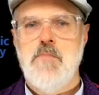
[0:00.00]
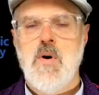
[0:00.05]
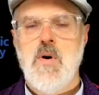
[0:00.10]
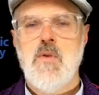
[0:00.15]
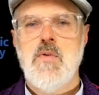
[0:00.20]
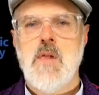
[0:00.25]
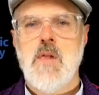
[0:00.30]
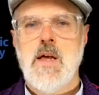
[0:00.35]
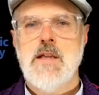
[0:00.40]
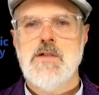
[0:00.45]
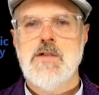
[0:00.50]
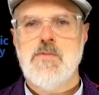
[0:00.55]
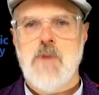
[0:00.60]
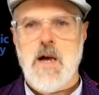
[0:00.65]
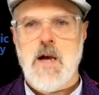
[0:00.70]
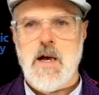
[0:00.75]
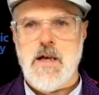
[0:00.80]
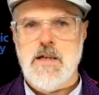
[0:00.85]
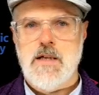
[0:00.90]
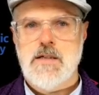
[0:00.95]
Both lines
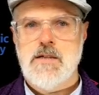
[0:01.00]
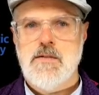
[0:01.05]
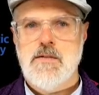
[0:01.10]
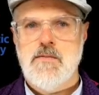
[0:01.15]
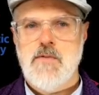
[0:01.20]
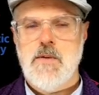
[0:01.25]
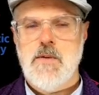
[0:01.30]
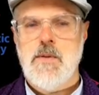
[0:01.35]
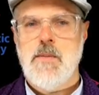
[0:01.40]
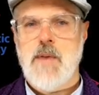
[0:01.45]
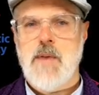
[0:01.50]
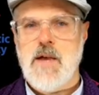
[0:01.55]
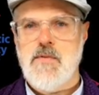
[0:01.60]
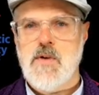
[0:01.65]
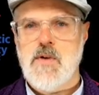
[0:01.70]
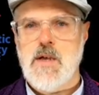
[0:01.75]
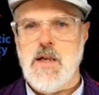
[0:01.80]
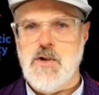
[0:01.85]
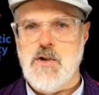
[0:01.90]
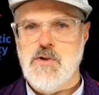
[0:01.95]
rise from the
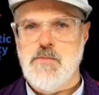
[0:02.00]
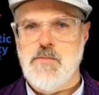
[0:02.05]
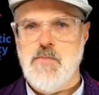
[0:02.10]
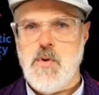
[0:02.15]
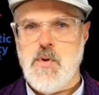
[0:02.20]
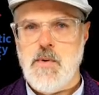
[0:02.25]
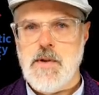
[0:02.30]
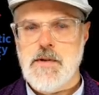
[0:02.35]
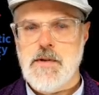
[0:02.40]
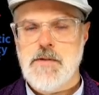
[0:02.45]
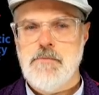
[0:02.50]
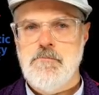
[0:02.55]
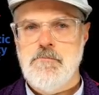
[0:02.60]
bifurcation point.